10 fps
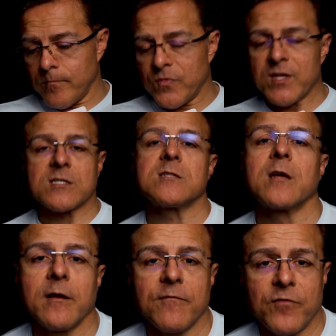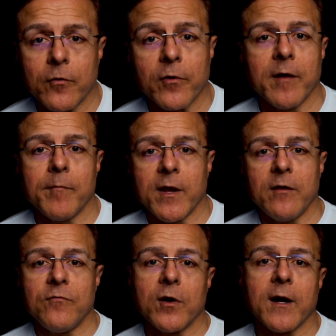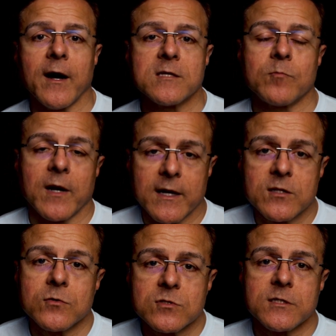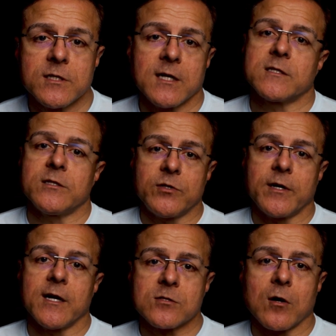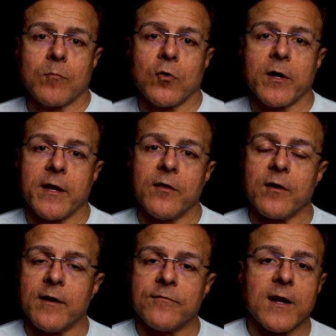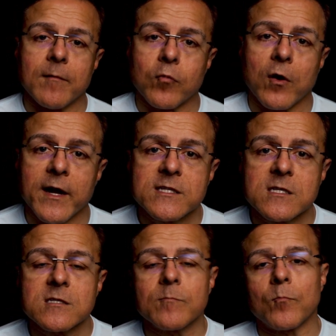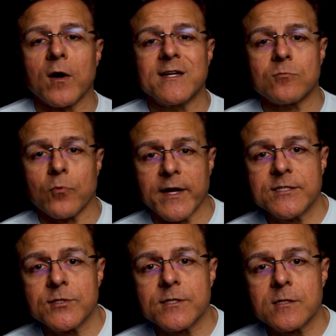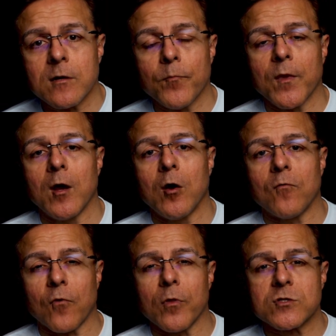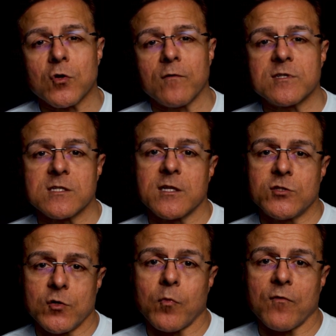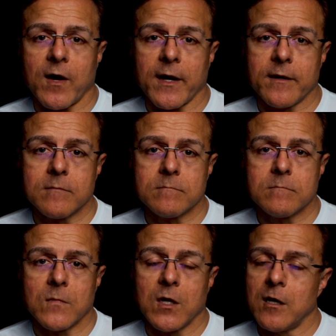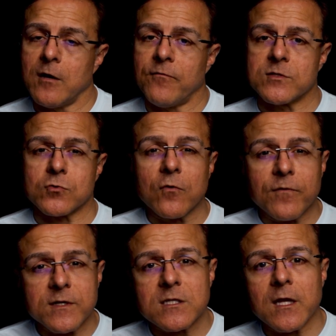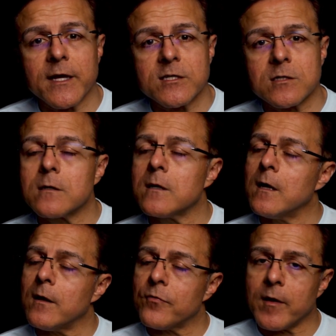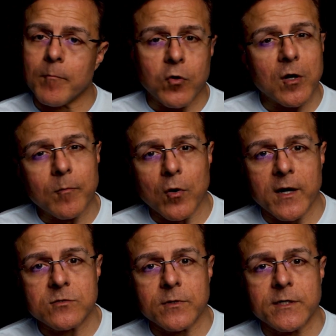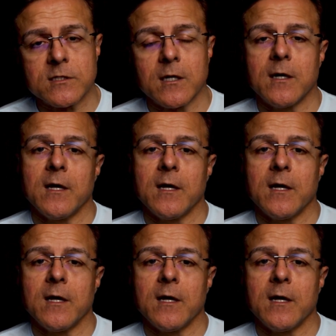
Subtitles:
This is going to infuriate many of you guys, but I do suggest that you guys start putting either, if not prices, price ranges for the services that you provide. If it's roof installation, then put a price range.